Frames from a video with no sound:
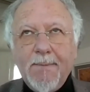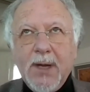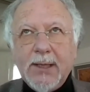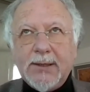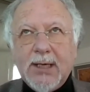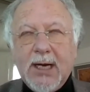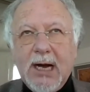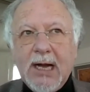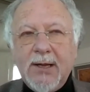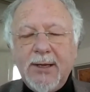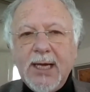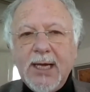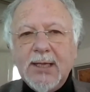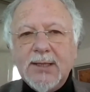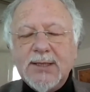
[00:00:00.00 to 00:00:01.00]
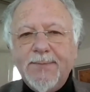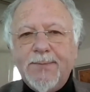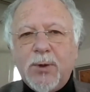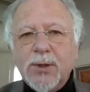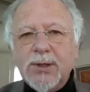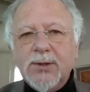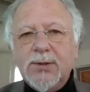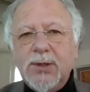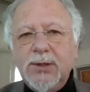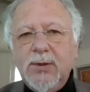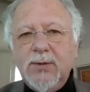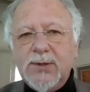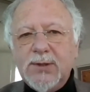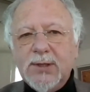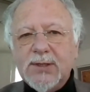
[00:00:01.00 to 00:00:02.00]
But I think it's important to
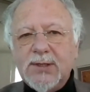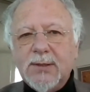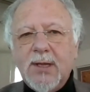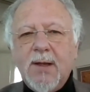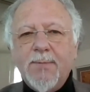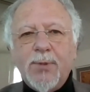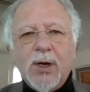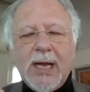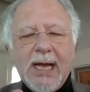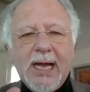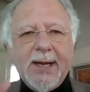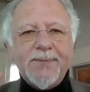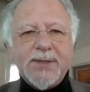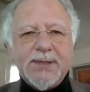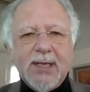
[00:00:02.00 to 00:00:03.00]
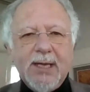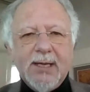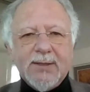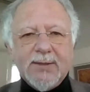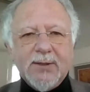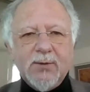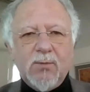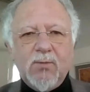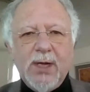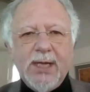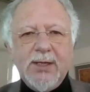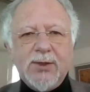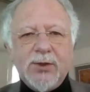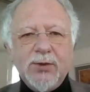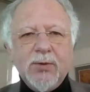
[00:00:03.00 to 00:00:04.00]
use this, perhaps as a
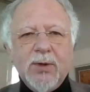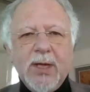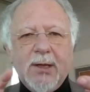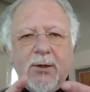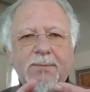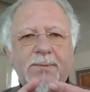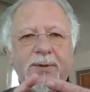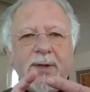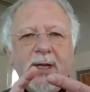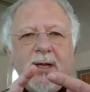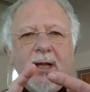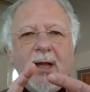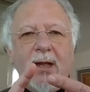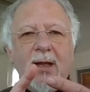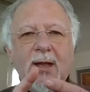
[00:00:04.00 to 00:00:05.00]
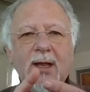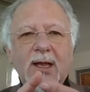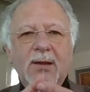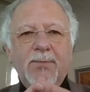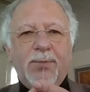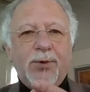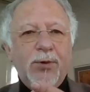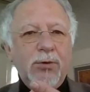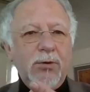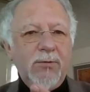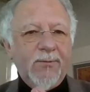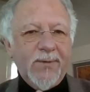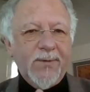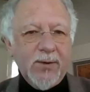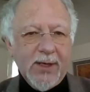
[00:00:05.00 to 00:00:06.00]
way to help
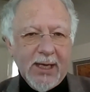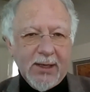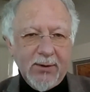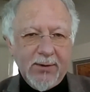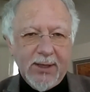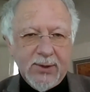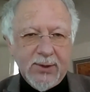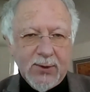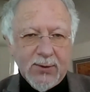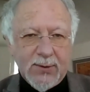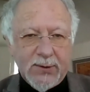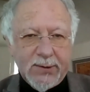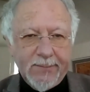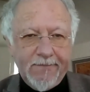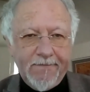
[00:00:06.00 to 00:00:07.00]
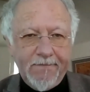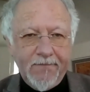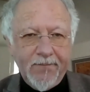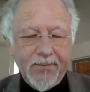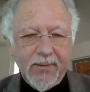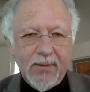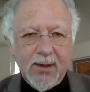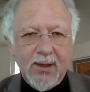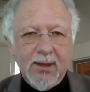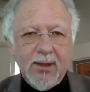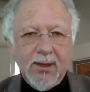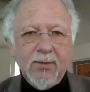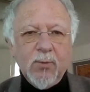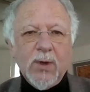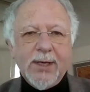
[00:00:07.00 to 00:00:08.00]
improve the United Nations
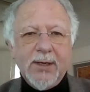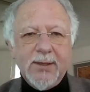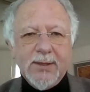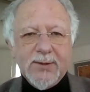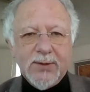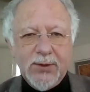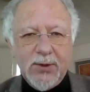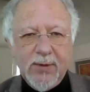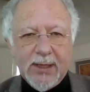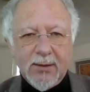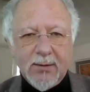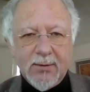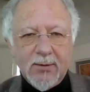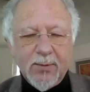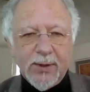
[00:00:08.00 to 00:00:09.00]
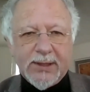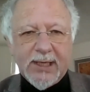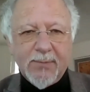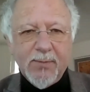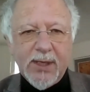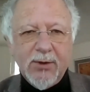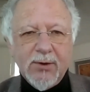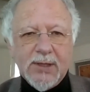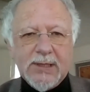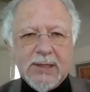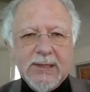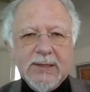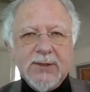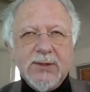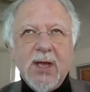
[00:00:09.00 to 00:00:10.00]
in what it is doing to protect
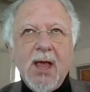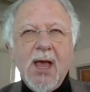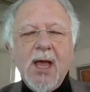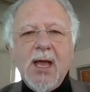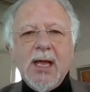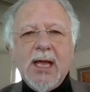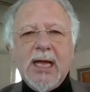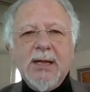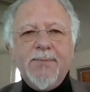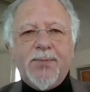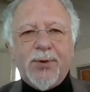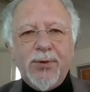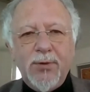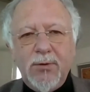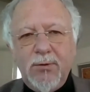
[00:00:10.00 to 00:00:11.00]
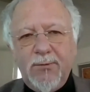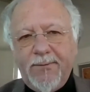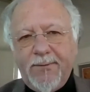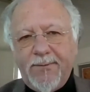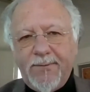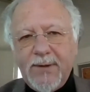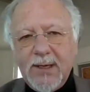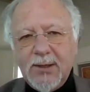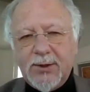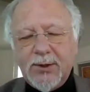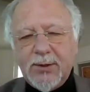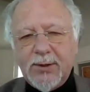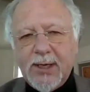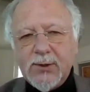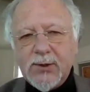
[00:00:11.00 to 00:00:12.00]
minorities, improve the
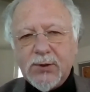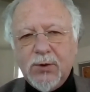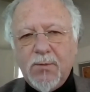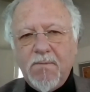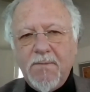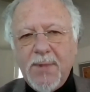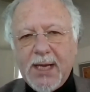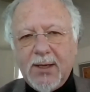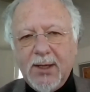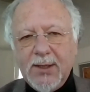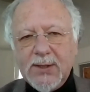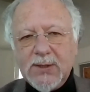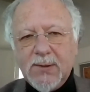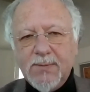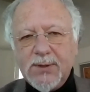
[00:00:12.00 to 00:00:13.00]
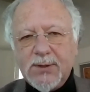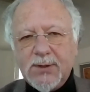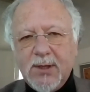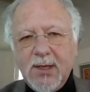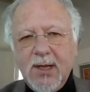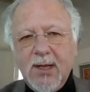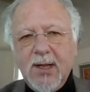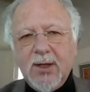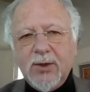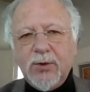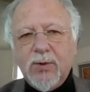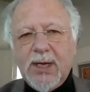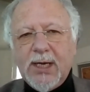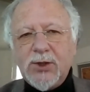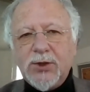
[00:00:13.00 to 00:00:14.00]
international mechanisms
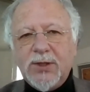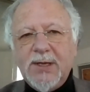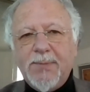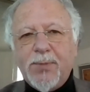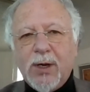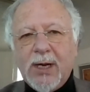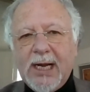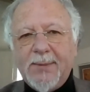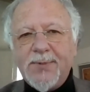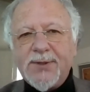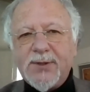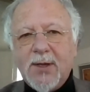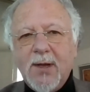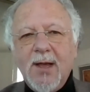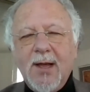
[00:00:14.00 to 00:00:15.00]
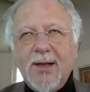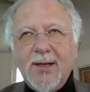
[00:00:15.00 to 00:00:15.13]
to actually perhaps